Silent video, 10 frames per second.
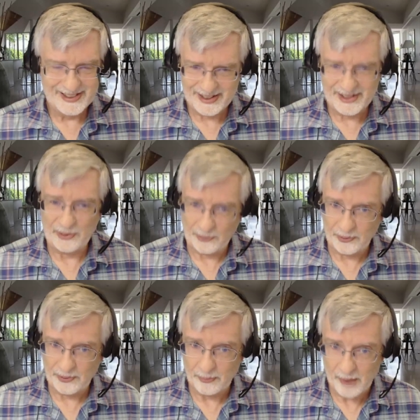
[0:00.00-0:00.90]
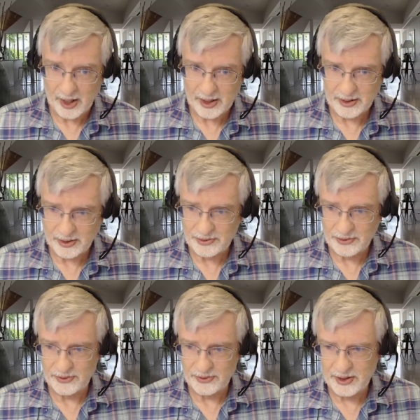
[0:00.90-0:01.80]
to get through the muck, don't you
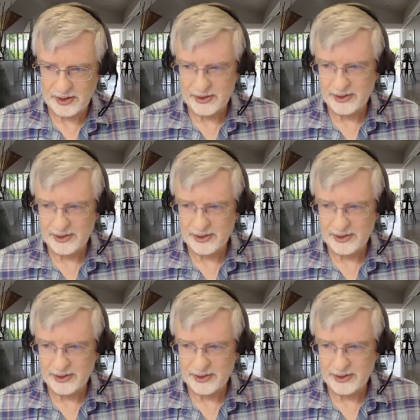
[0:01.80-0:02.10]
think?